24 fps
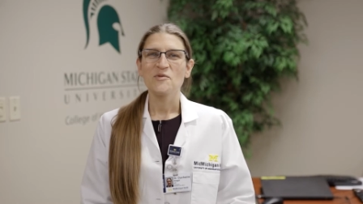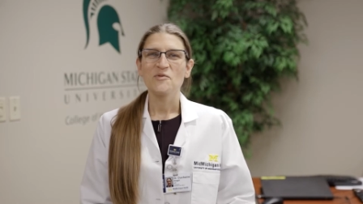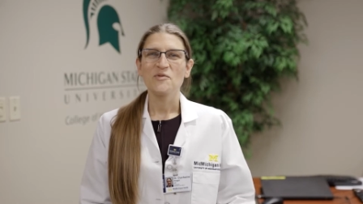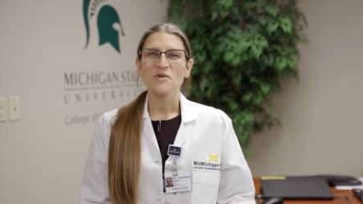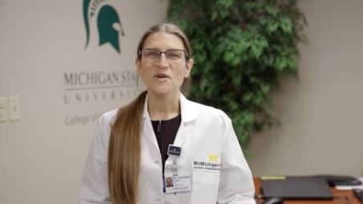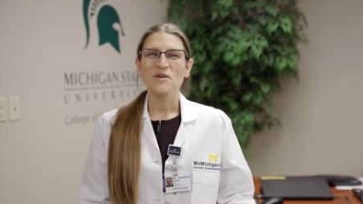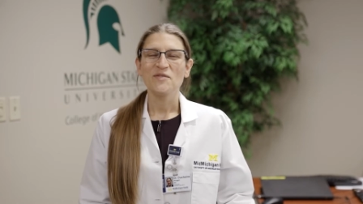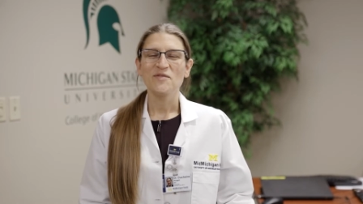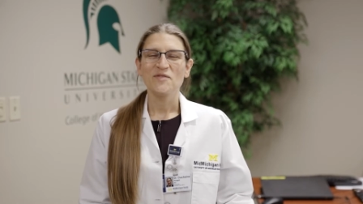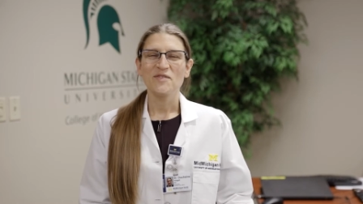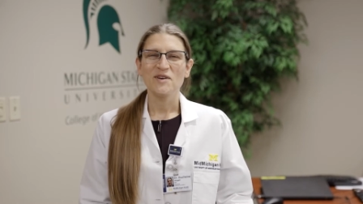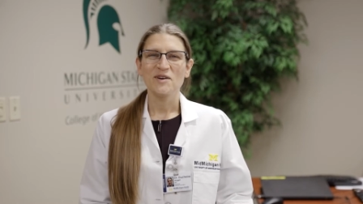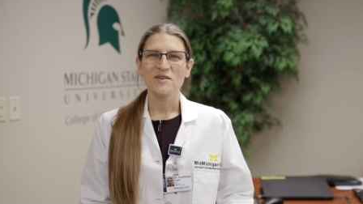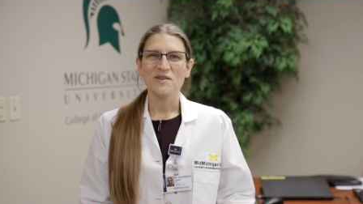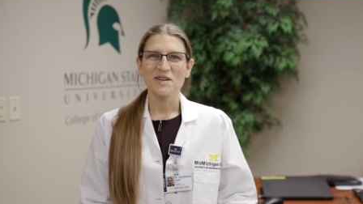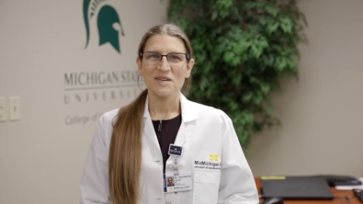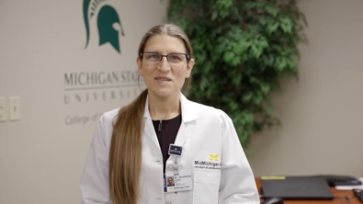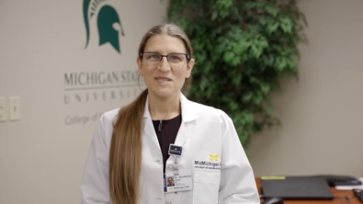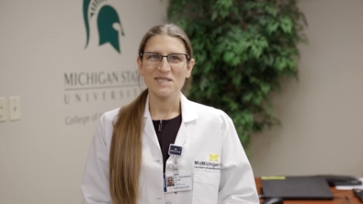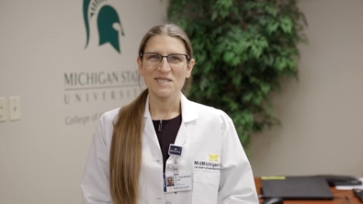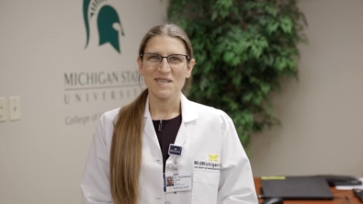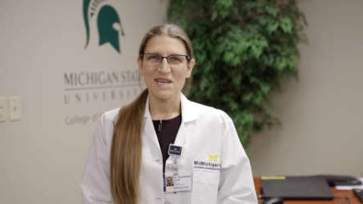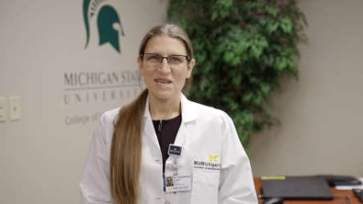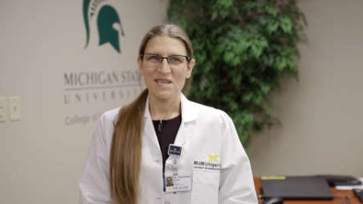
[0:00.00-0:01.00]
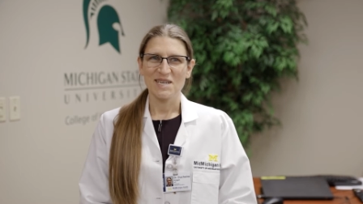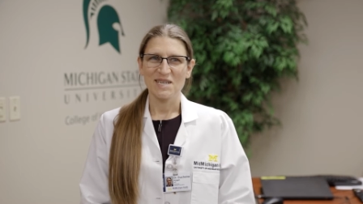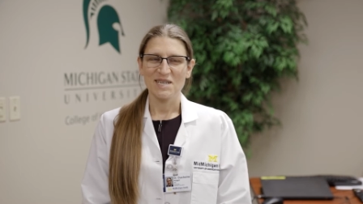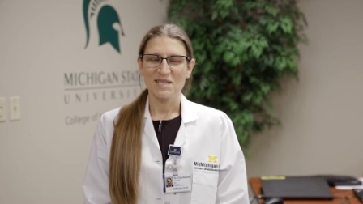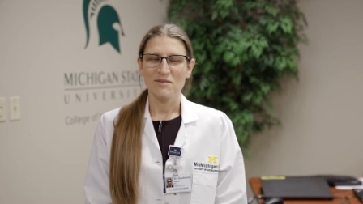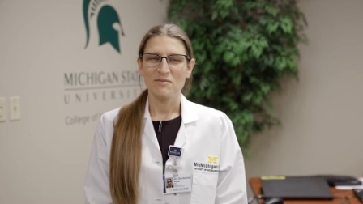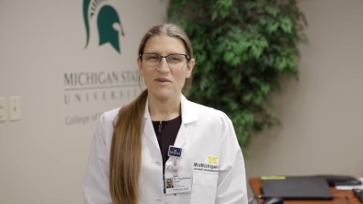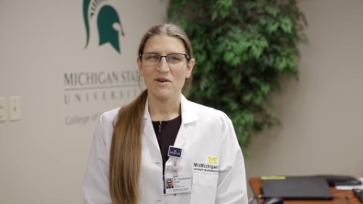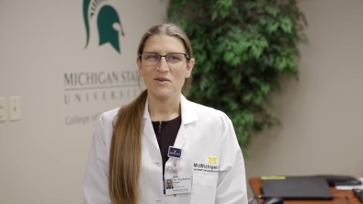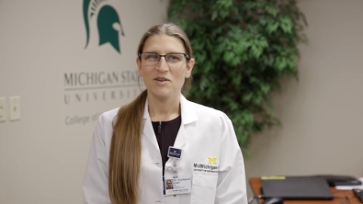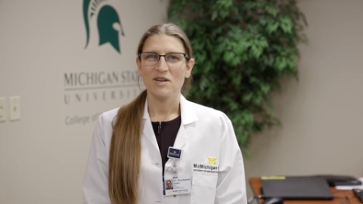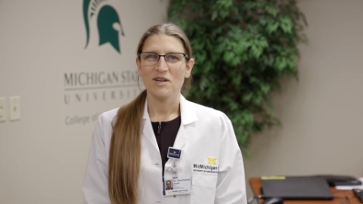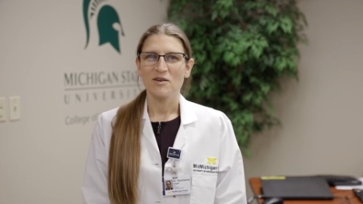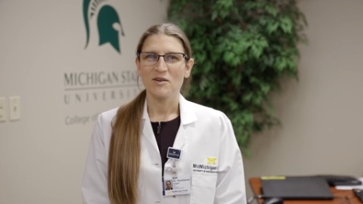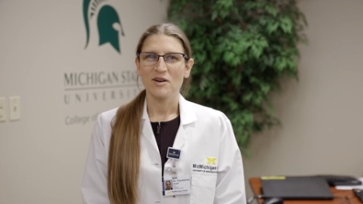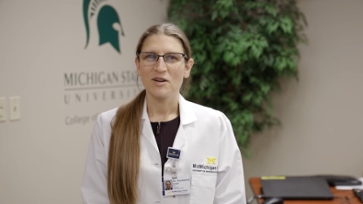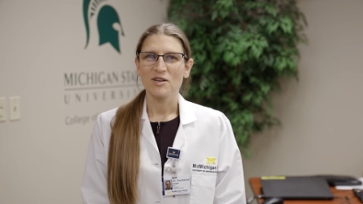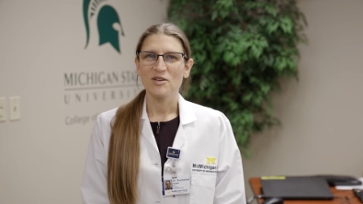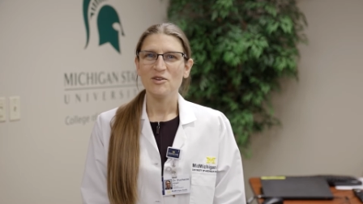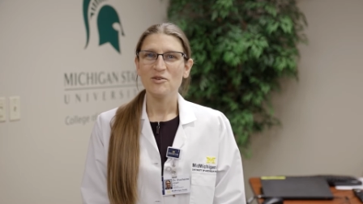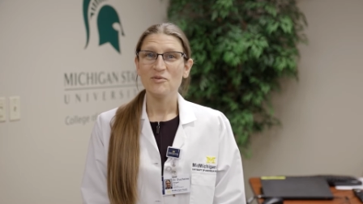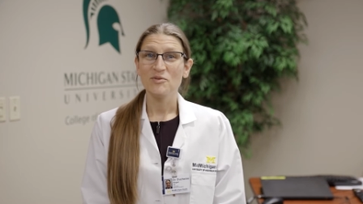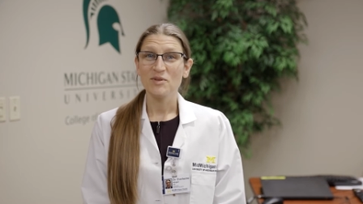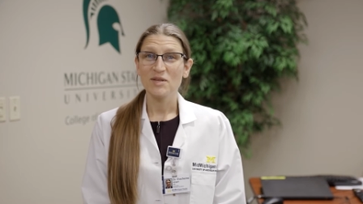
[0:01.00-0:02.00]
We're very excited about our
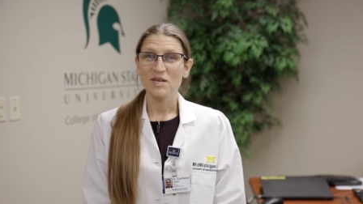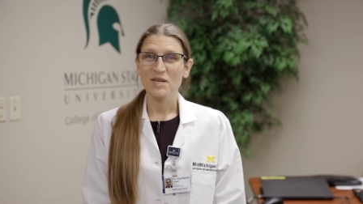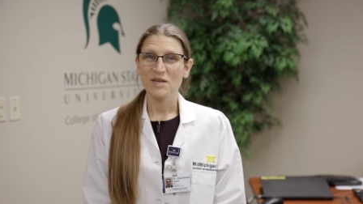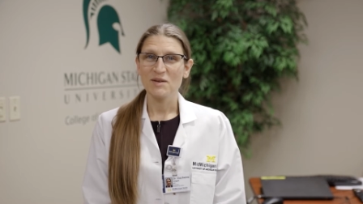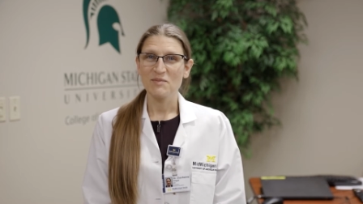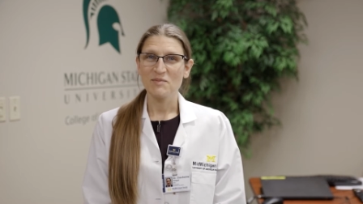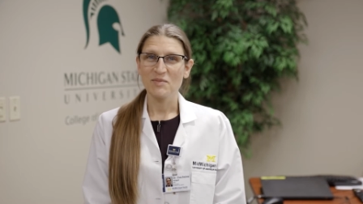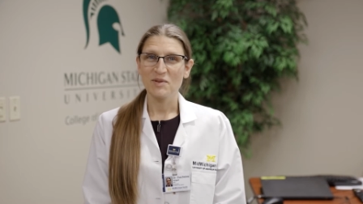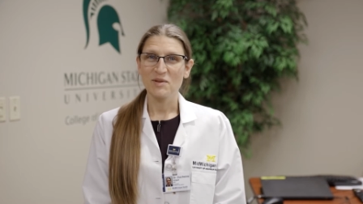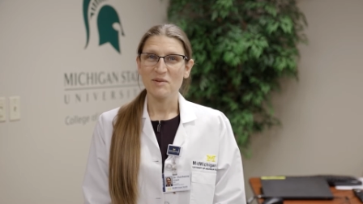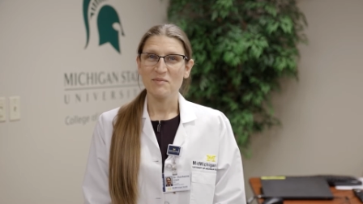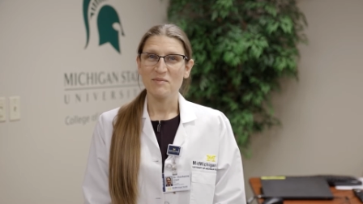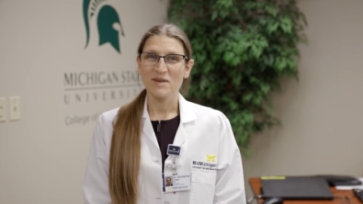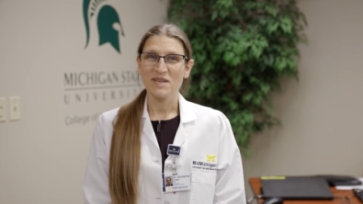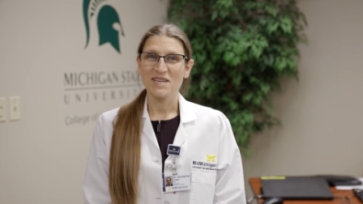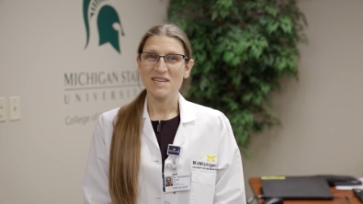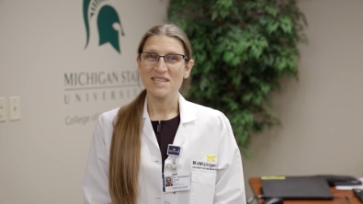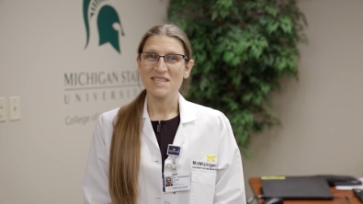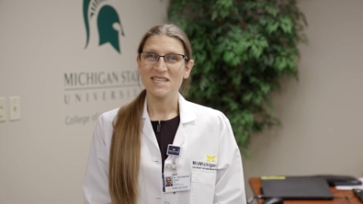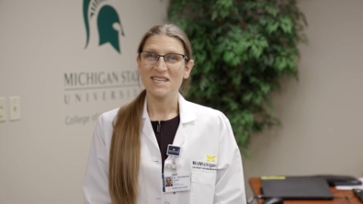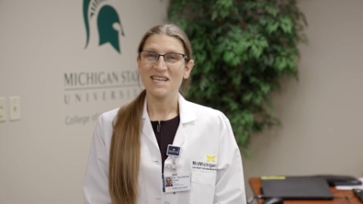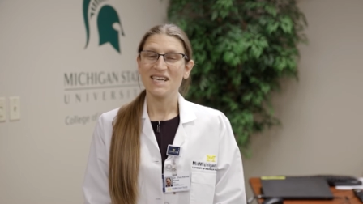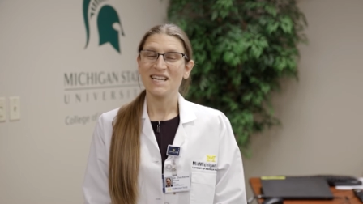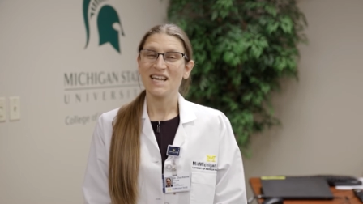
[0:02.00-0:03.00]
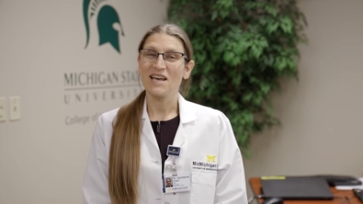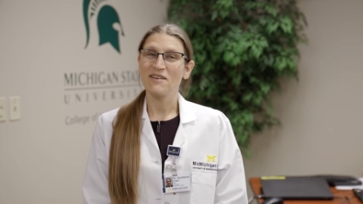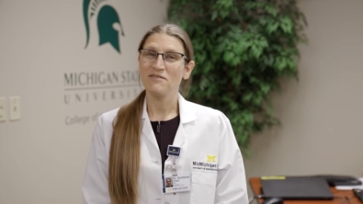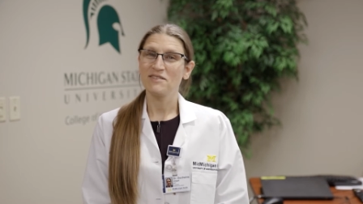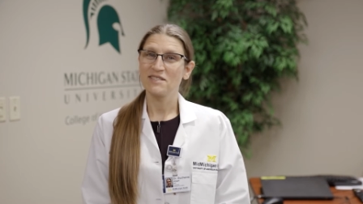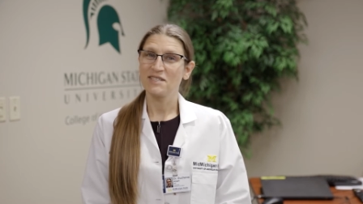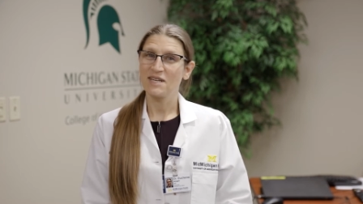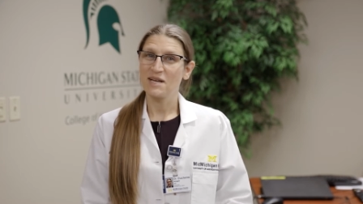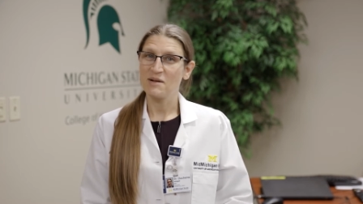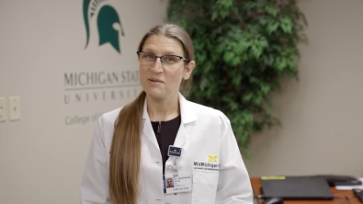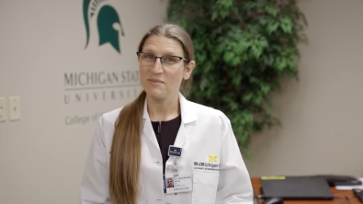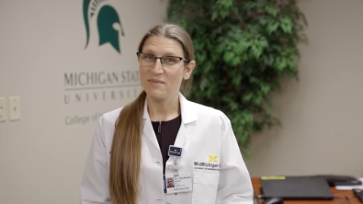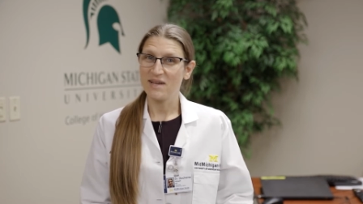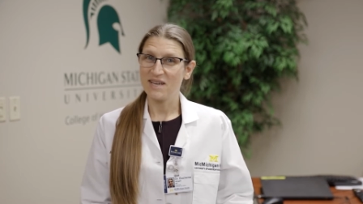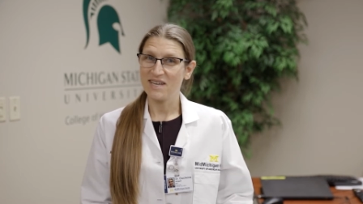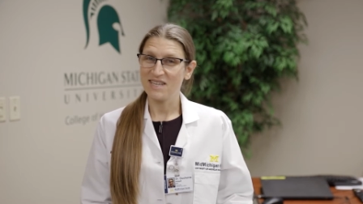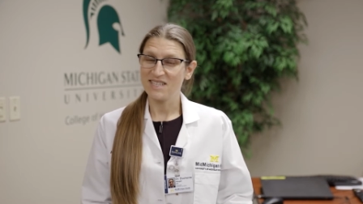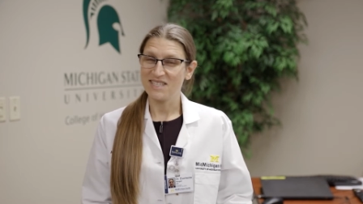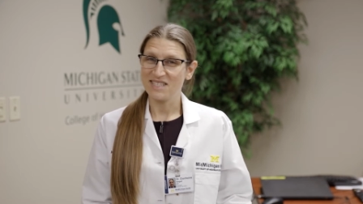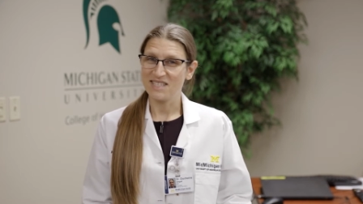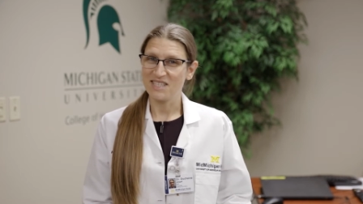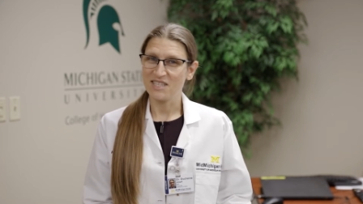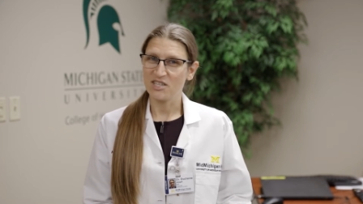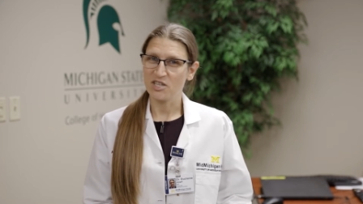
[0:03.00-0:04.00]
newly implemented lifestyle
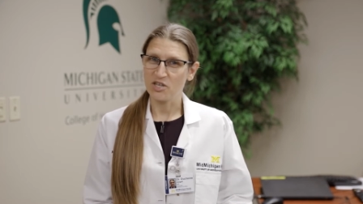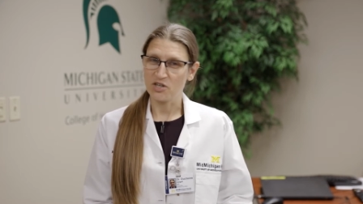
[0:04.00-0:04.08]
medicine